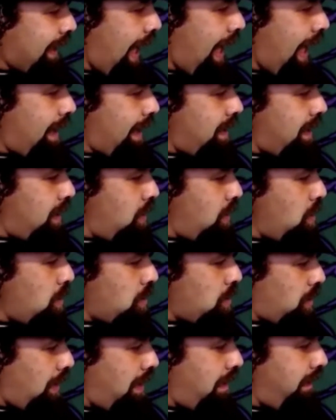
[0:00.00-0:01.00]
that,
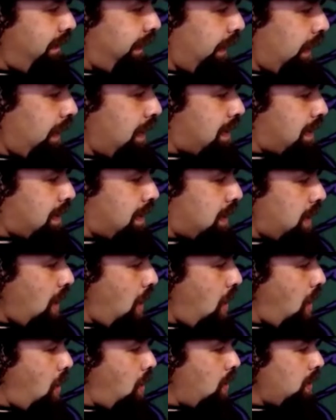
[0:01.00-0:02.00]
usually very
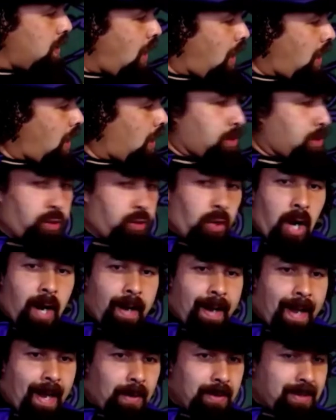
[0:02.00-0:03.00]
slow, long,
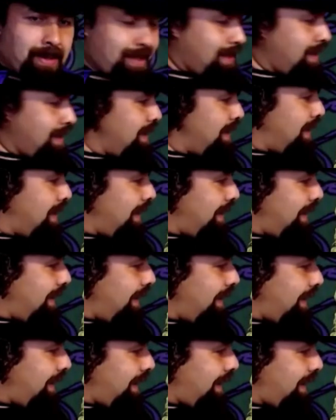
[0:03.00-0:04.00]
drawn-out
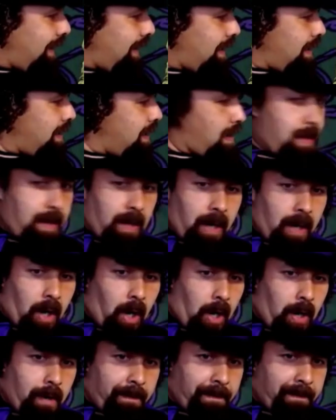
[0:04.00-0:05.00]

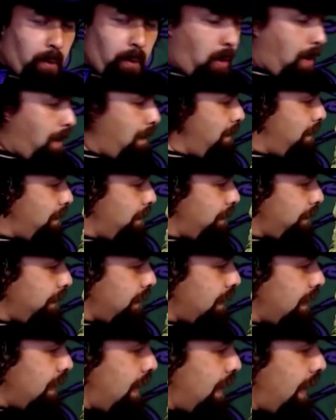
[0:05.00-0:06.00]
art form,
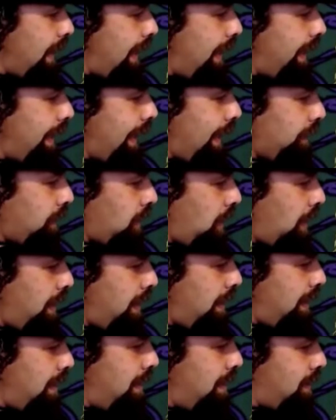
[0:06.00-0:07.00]
and now turn
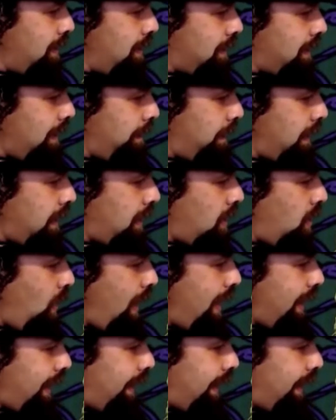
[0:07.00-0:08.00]
it into something
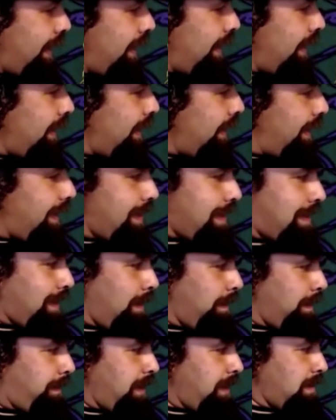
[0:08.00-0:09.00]
quick and
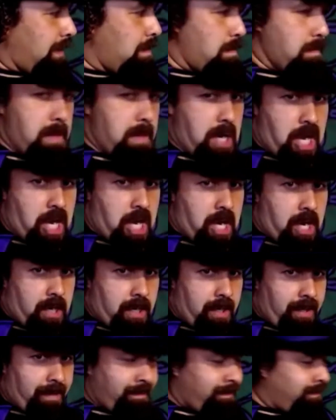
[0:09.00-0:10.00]
something
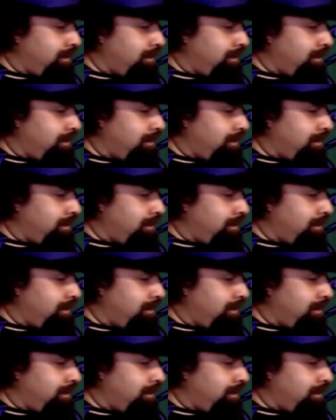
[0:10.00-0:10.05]
mean.